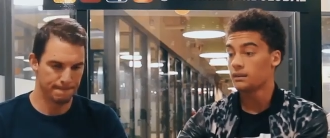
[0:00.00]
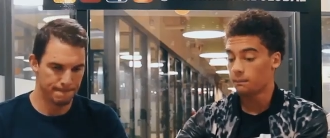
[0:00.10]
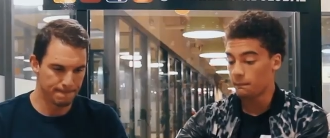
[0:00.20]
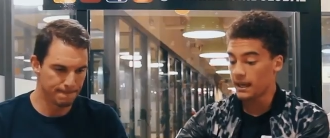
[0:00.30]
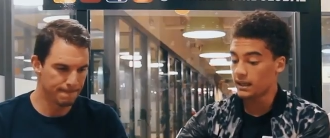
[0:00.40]

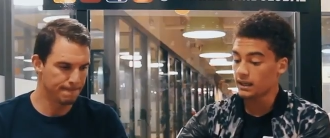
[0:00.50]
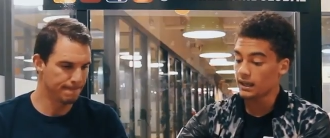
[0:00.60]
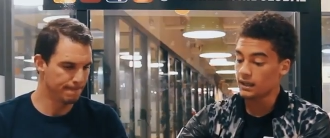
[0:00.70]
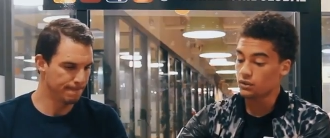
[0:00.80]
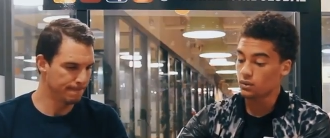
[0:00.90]
Speaker 1: make
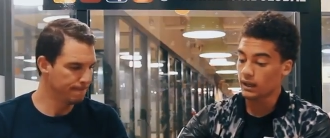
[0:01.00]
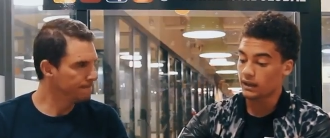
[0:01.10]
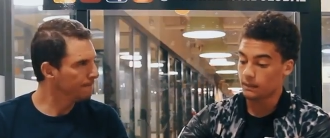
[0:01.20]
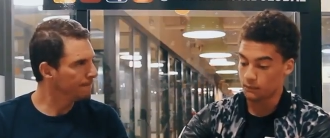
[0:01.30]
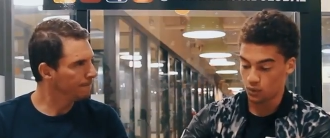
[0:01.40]
it into
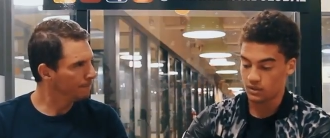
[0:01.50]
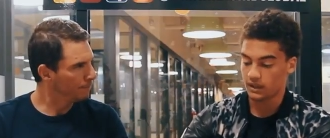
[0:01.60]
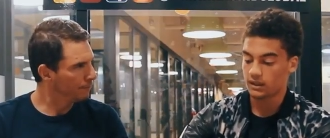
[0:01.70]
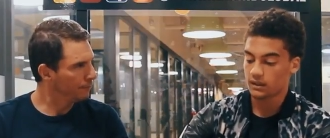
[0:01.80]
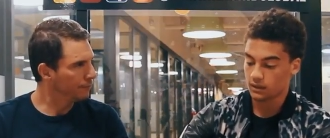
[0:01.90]
like
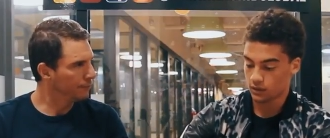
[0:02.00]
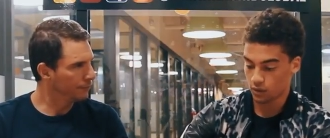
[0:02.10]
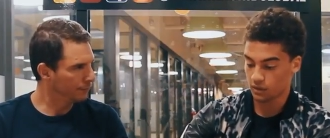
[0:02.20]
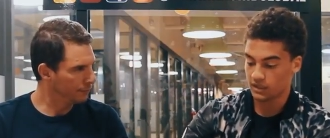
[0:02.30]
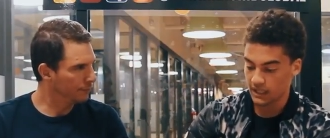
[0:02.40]
music.
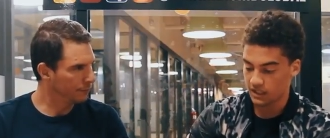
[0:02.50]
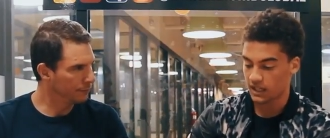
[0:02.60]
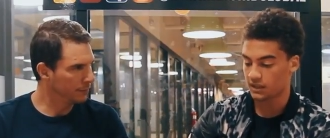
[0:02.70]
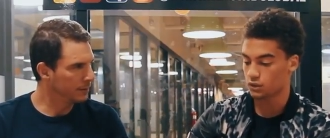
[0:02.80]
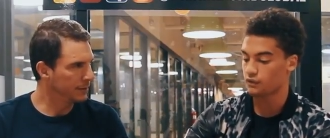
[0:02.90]
You're a
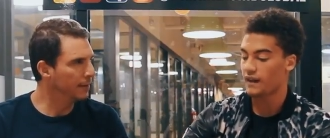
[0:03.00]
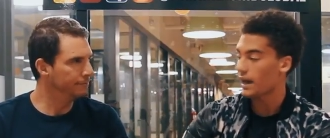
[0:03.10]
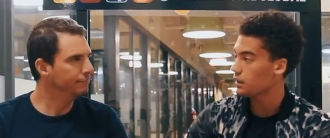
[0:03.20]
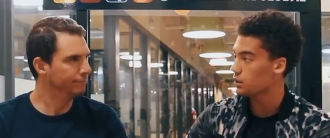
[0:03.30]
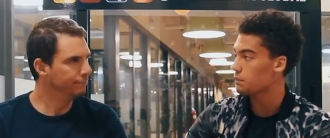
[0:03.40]
DJ. There's
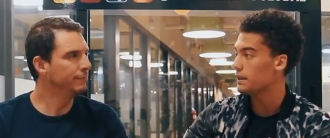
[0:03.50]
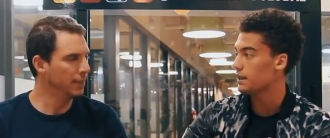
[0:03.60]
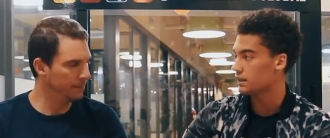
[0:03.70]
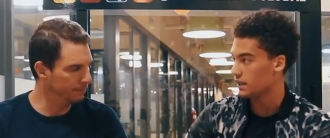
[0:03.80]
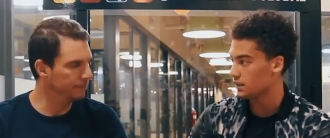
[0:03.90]
value in being
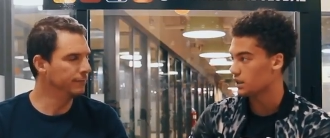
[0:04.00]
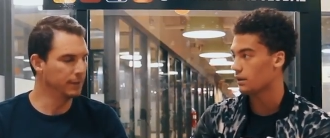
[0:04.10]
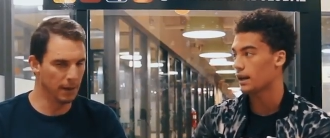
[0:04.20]
yeah. a DJ,